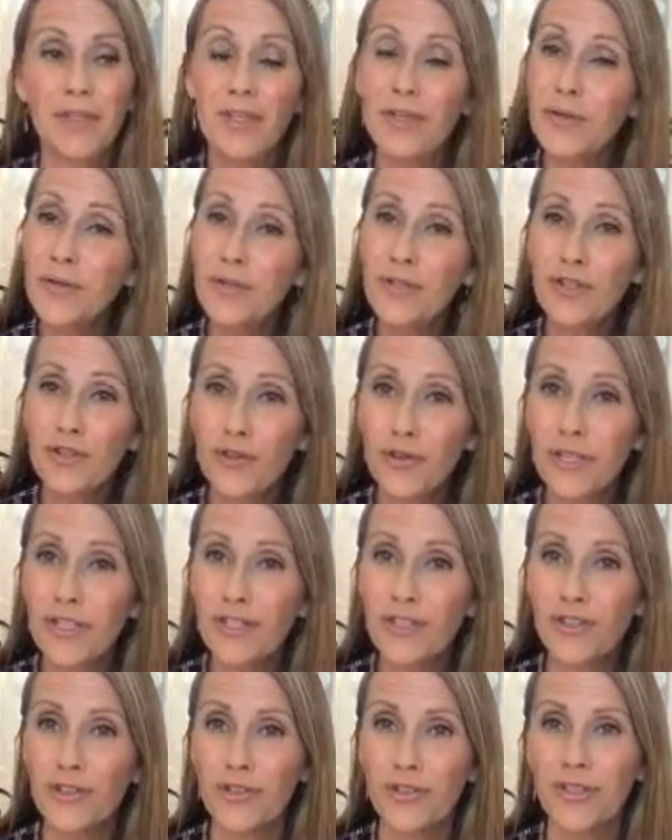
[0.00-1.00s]
use
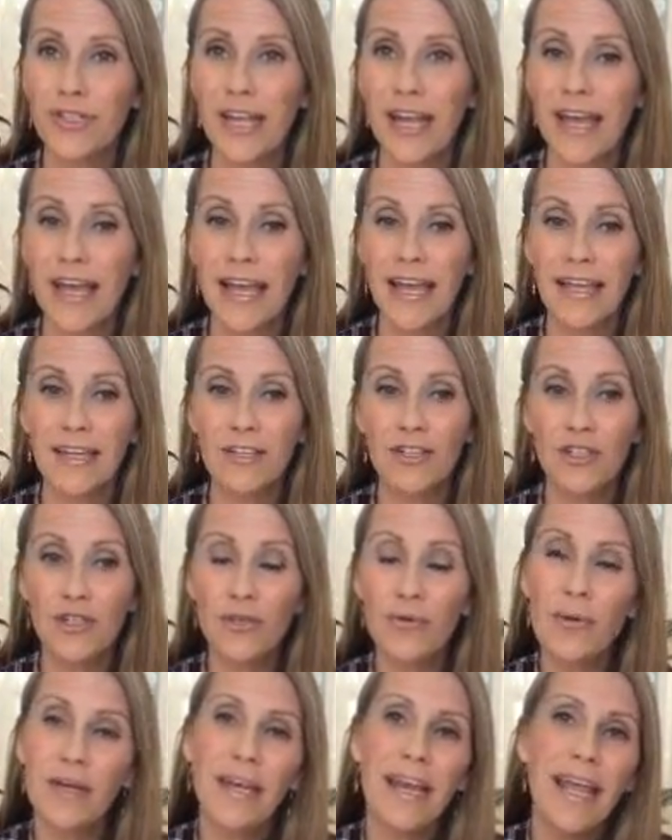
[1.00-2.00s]
crystals and
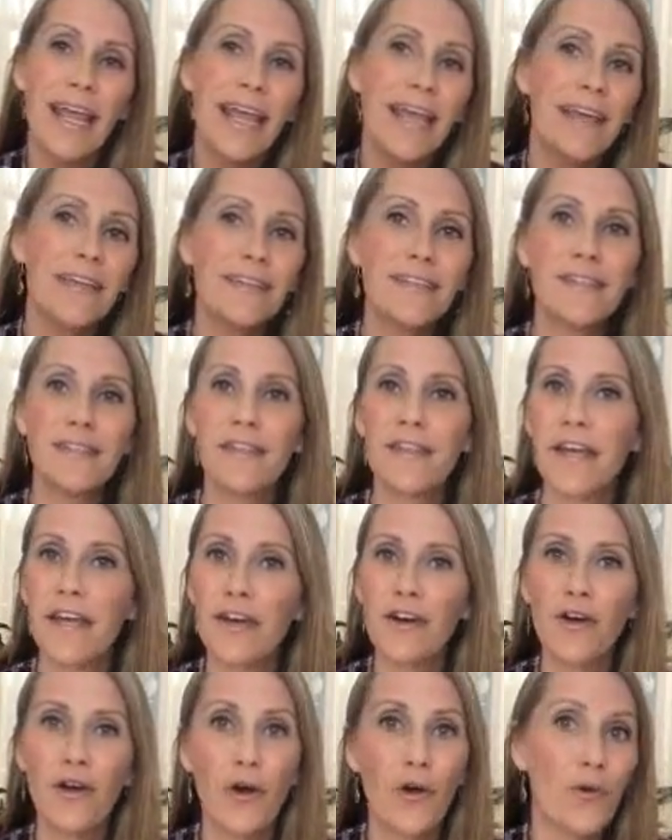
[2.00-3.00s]
to enhance
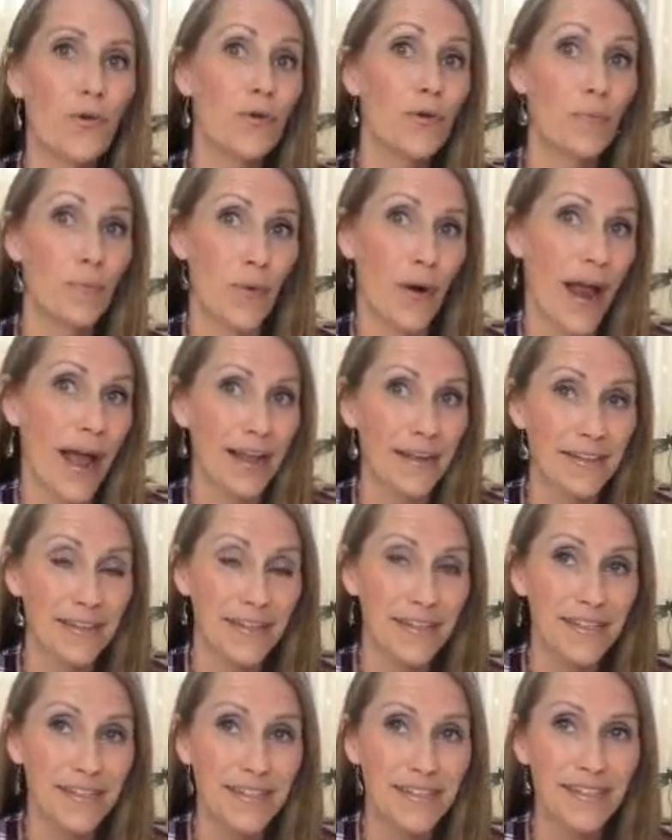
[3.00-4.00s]
their own
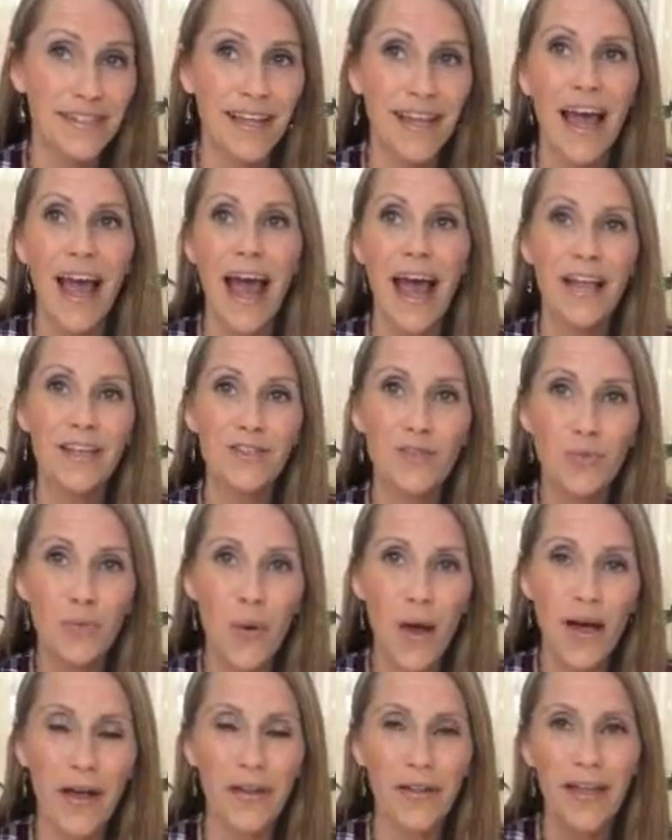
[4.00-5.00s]
practice
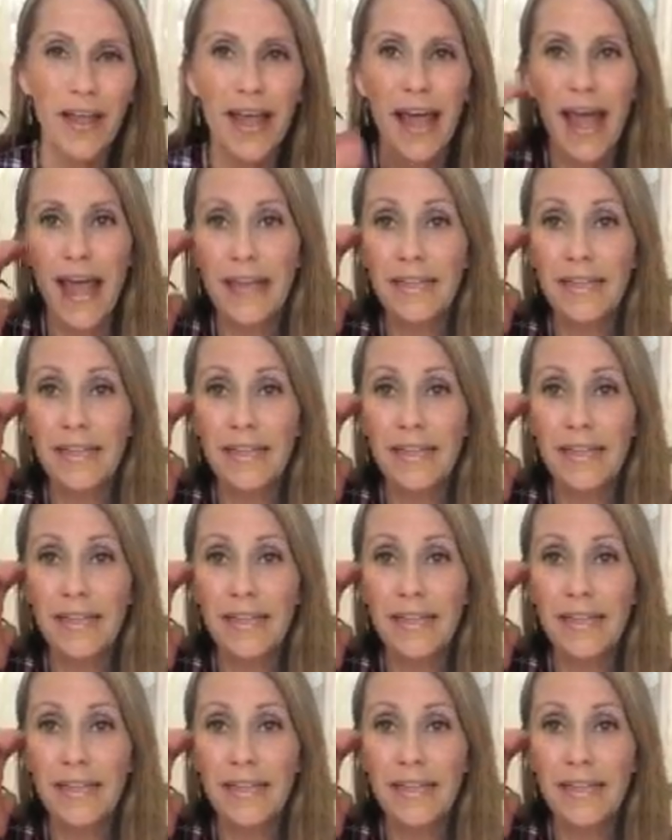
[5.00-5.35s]
as well.